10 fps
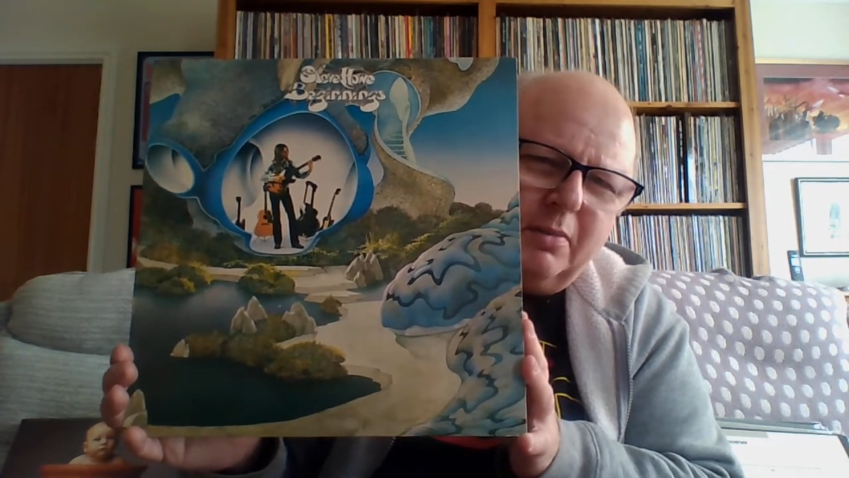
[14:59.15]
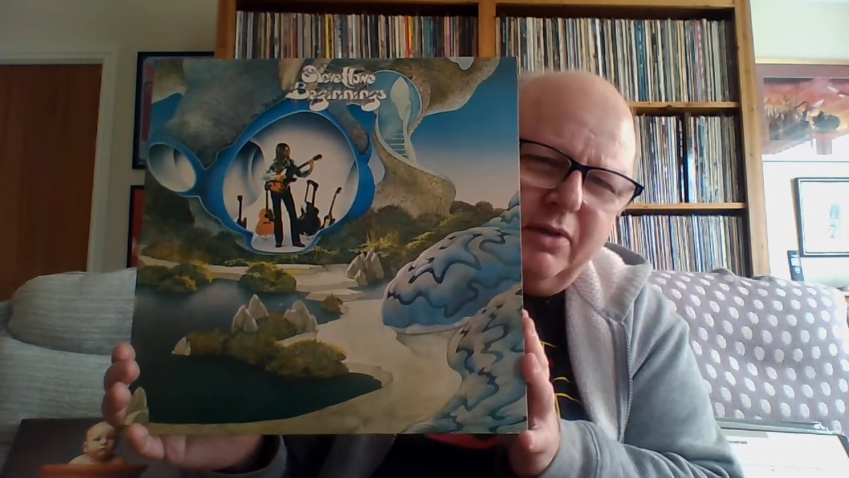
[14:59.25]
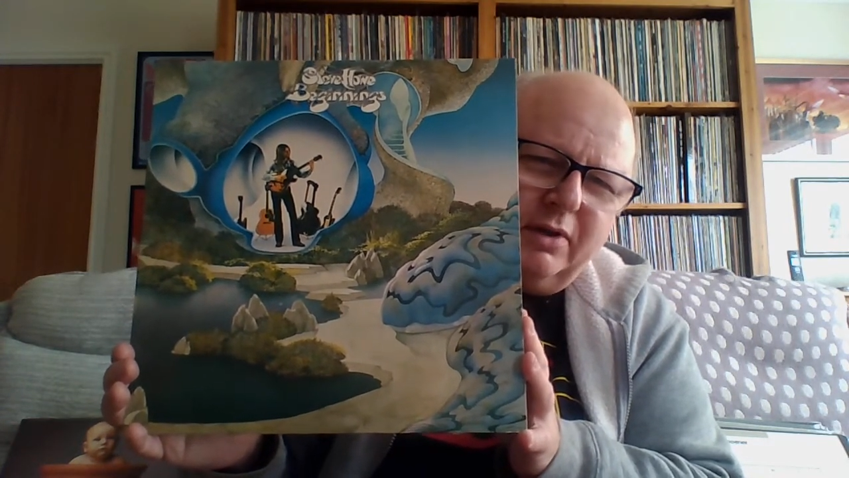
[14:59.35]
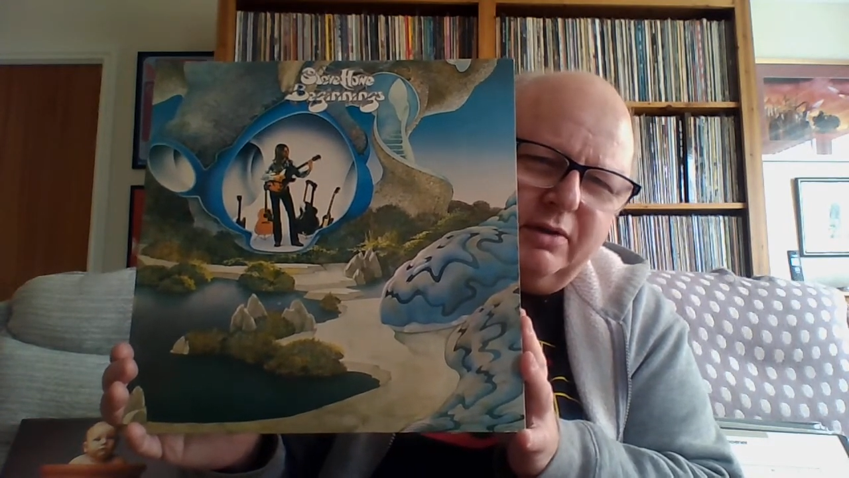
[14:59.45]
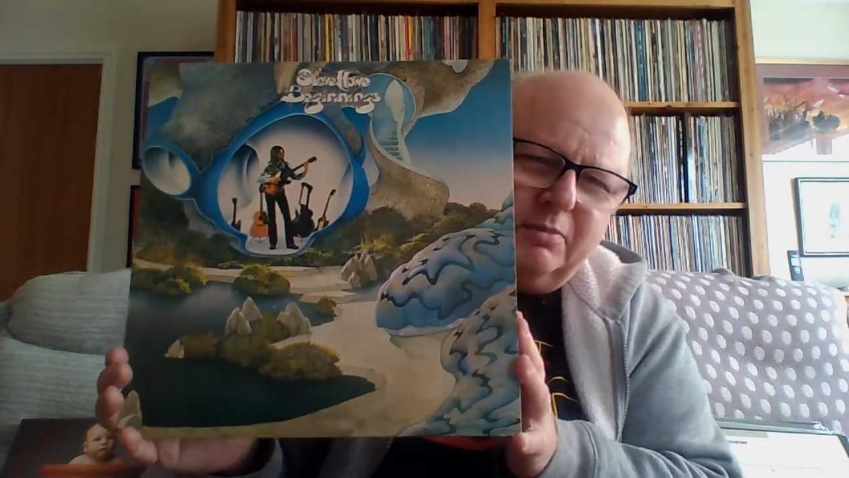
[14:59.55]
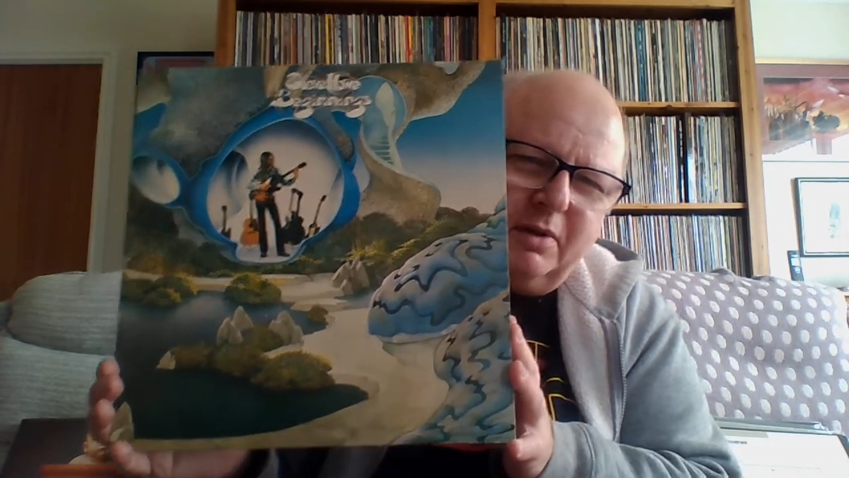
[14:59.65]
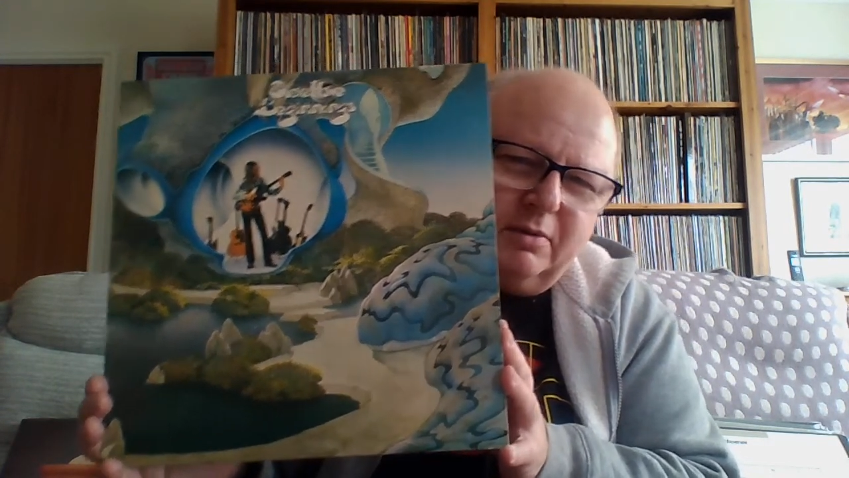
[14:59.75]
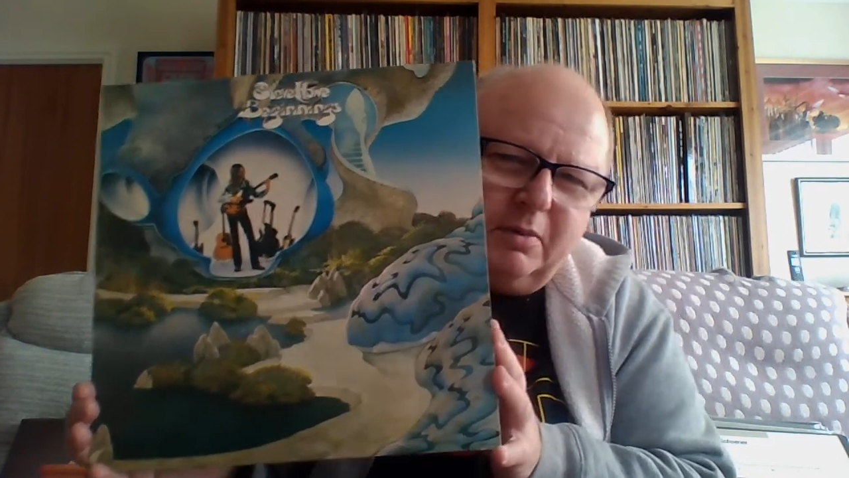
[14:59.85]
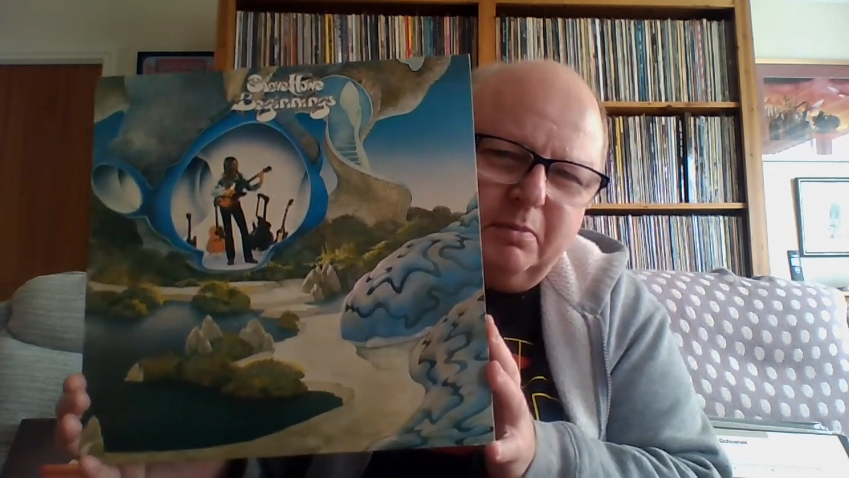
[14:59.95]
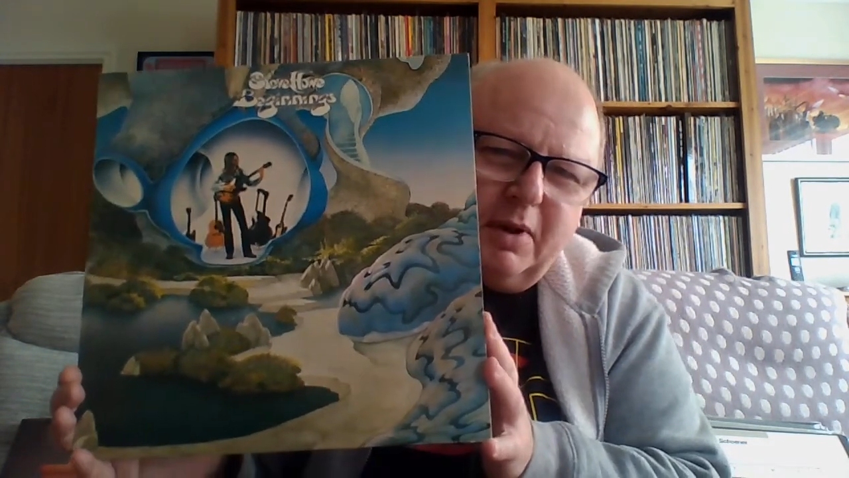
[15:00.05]
I think it's meant to
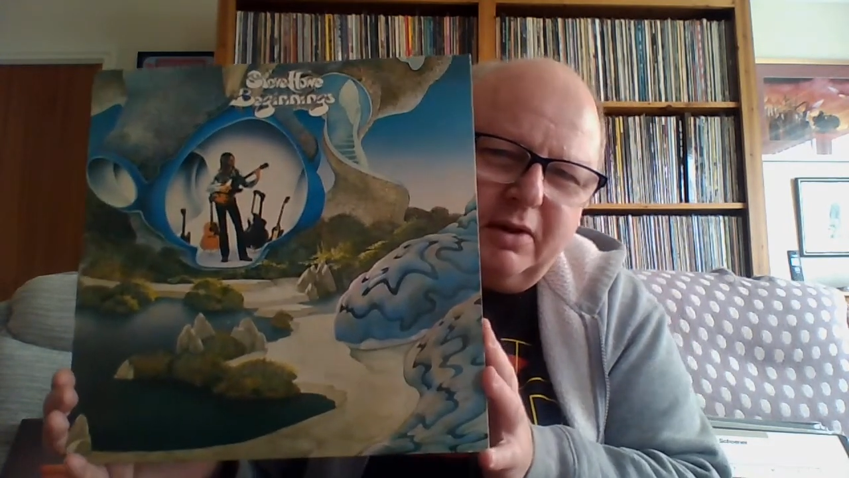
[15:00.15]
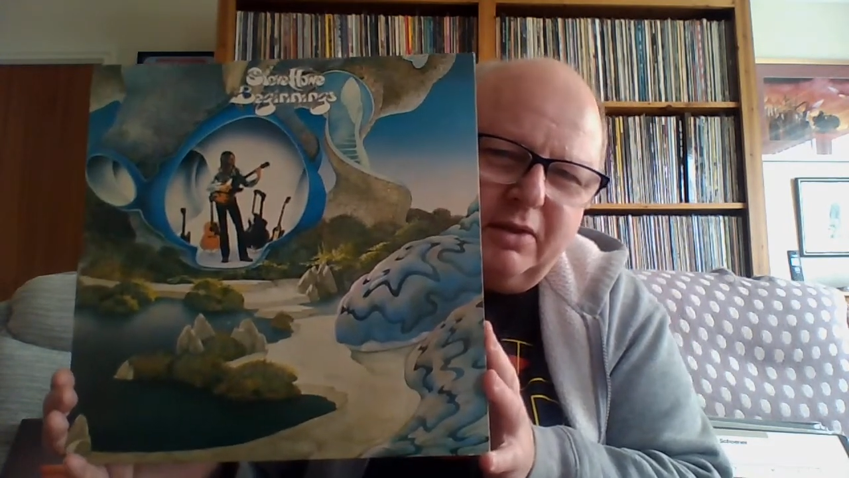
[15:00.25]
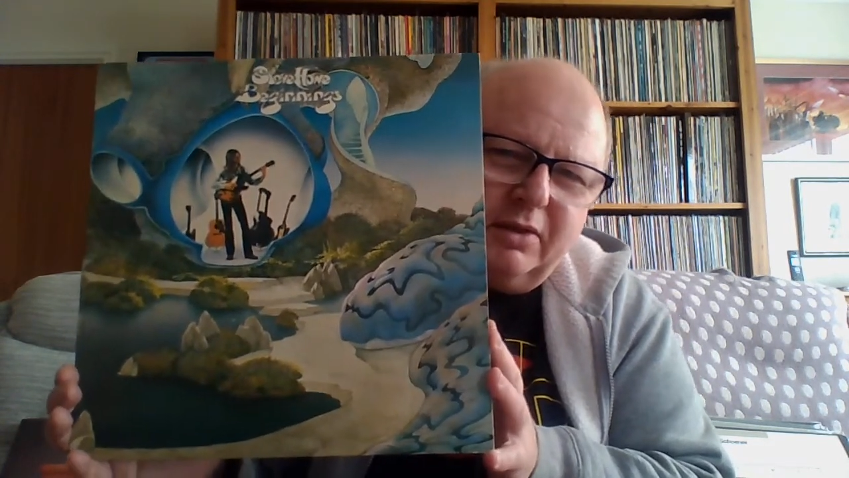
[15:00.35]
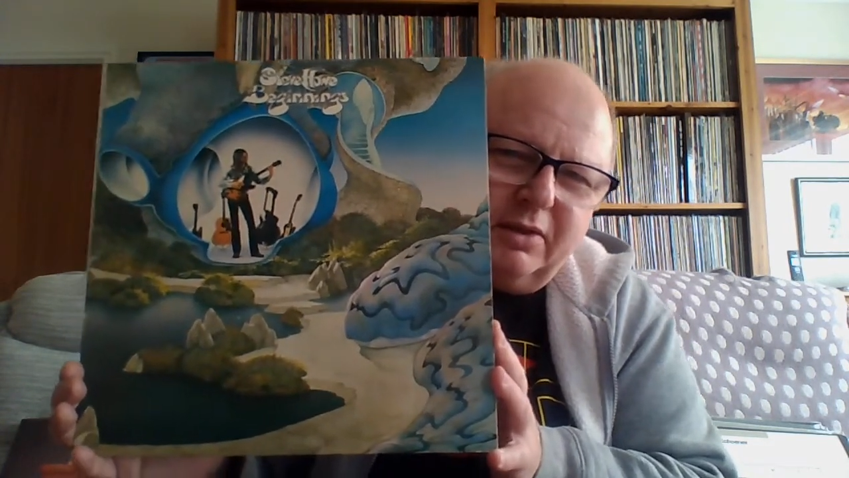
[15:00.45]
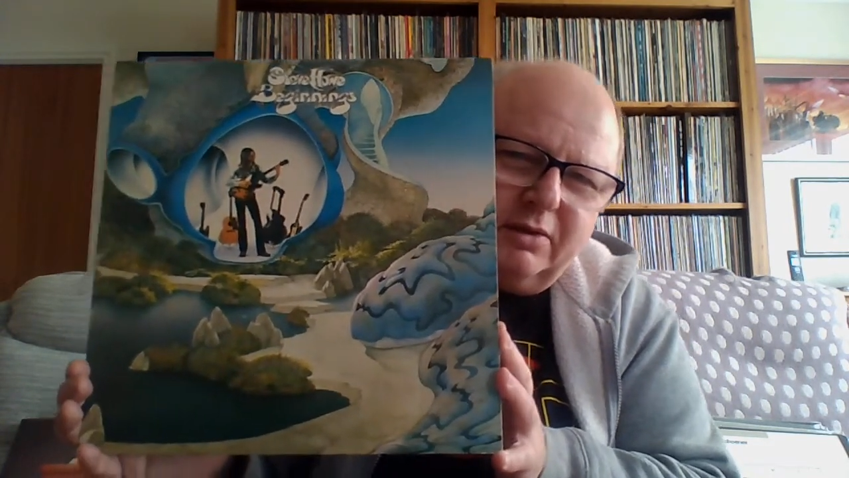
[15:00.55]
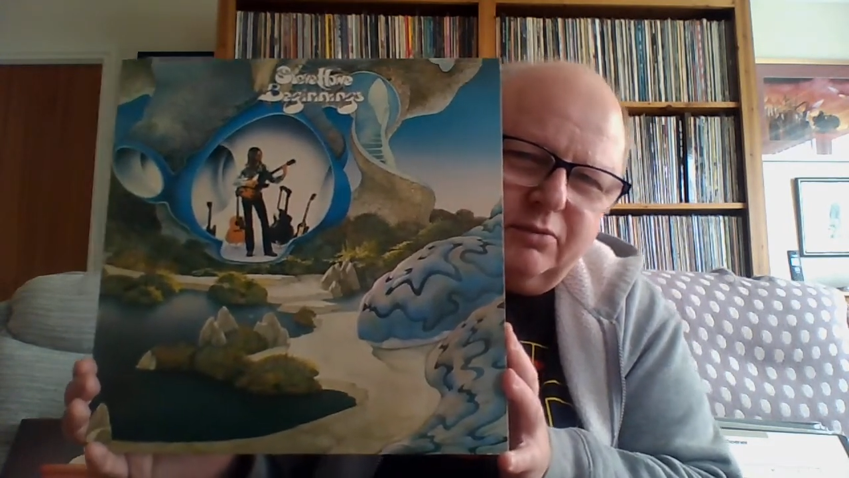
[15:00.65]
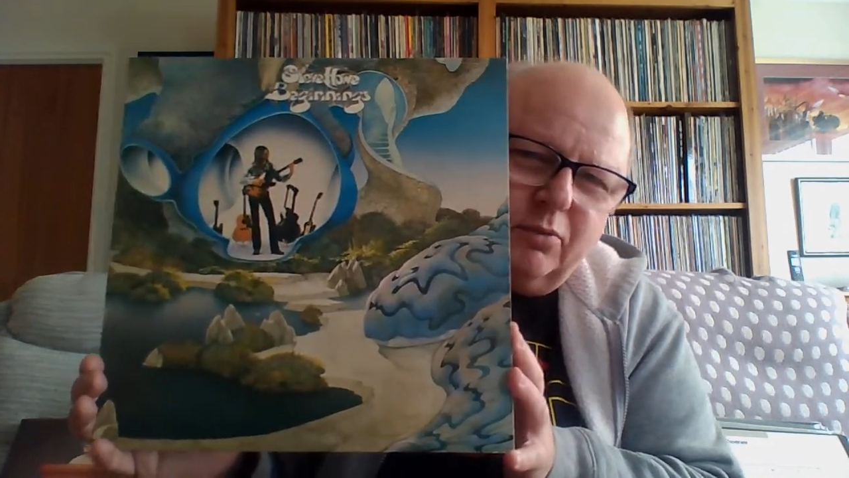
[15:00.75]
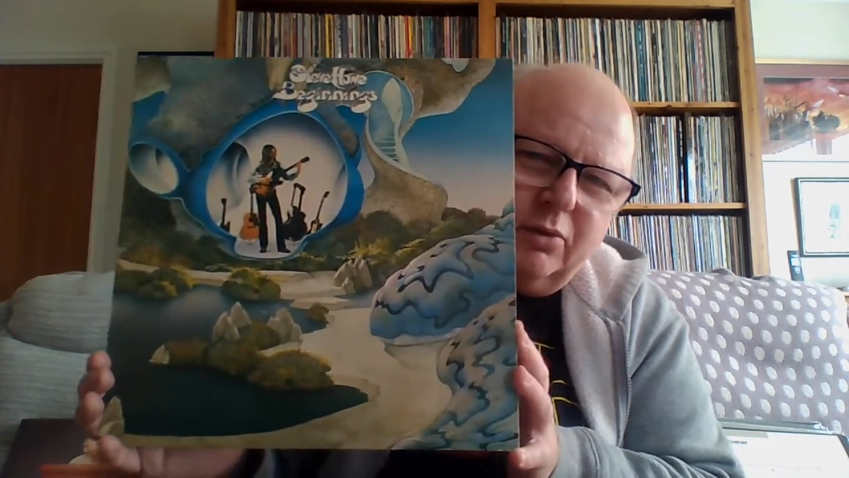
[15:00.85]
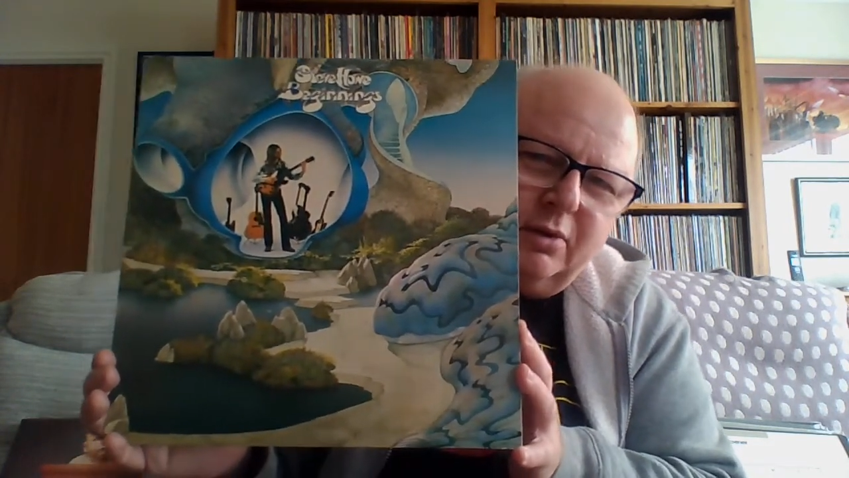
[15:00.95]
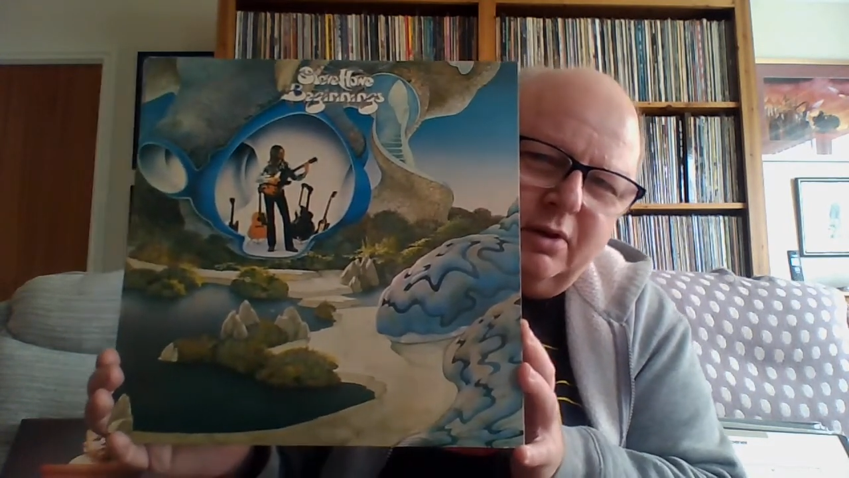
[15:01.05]
be better than this one.